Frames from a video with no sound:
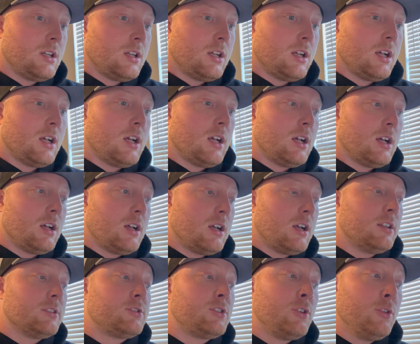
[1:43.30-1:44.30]

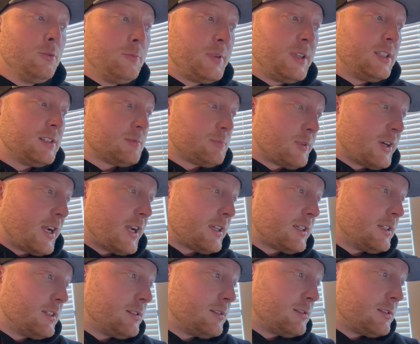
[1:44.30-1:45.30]
a 2-piece
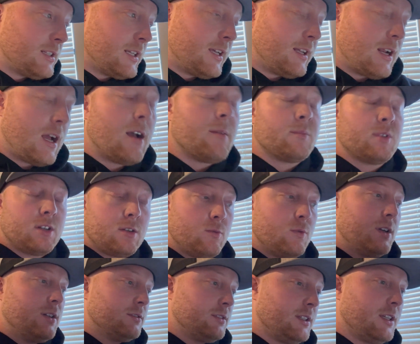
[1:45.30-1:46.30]
bracket that I'm going to
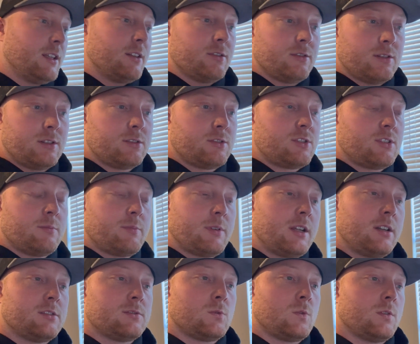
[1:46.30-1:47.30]
weld together and then ship
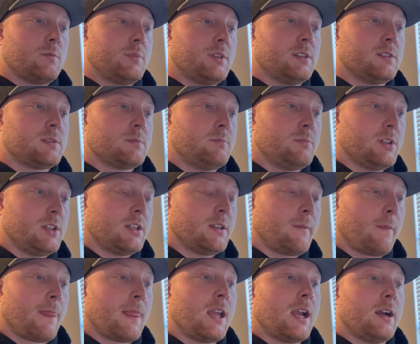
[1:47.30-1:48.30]
out as 1 piece. But
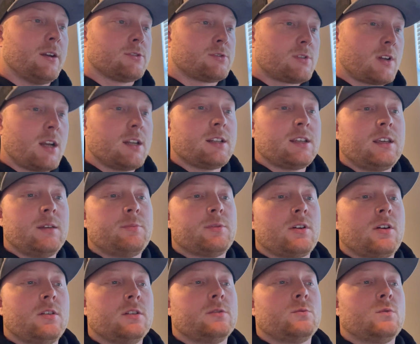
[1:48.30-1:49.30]
I was trying to keep it
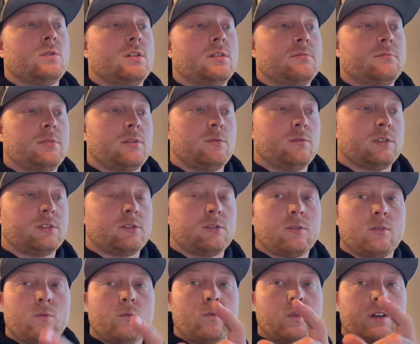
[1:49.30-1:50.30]
all in one, but with
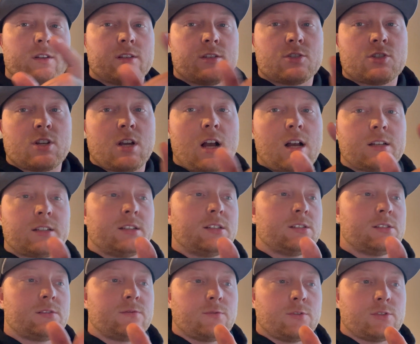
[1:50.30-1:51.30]
where the shock
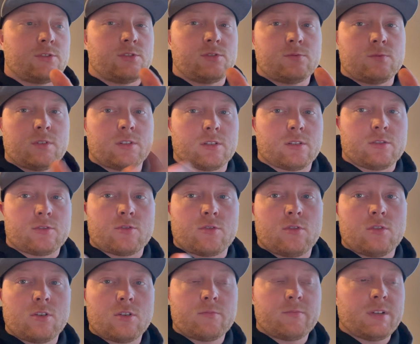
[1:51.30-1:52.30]
is versus where the
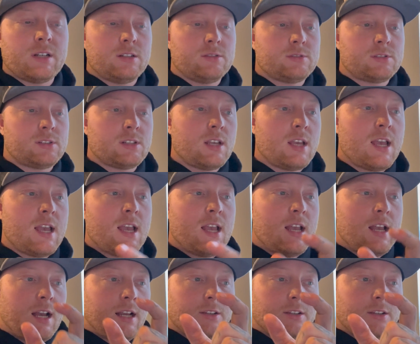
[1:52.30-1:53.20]
control arm mounts, I